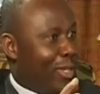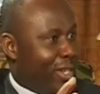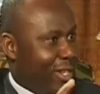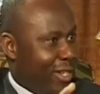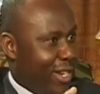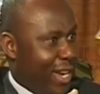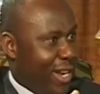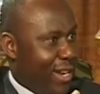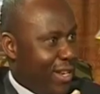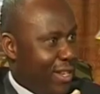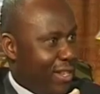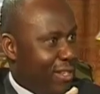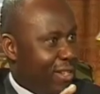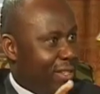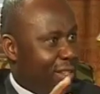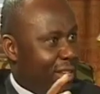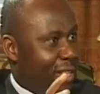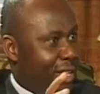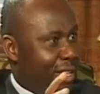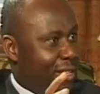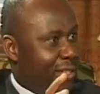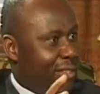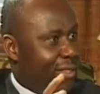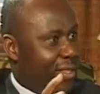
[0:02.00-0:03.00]
or the challenge
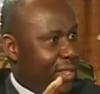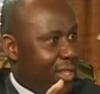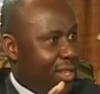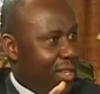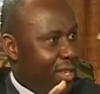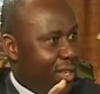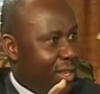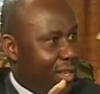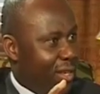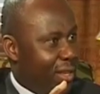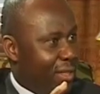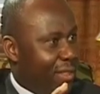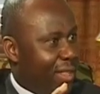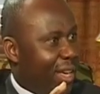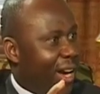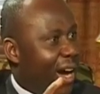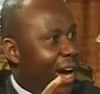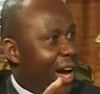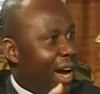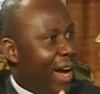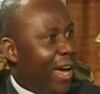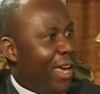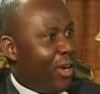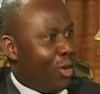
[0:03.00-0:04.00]
is the, the
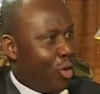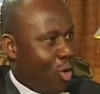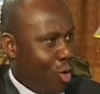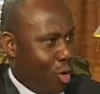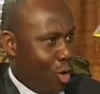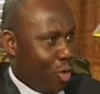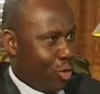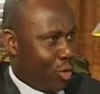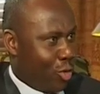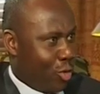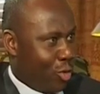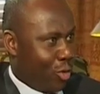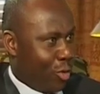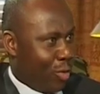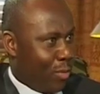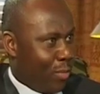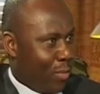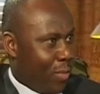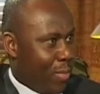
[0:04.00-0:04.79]
high cost.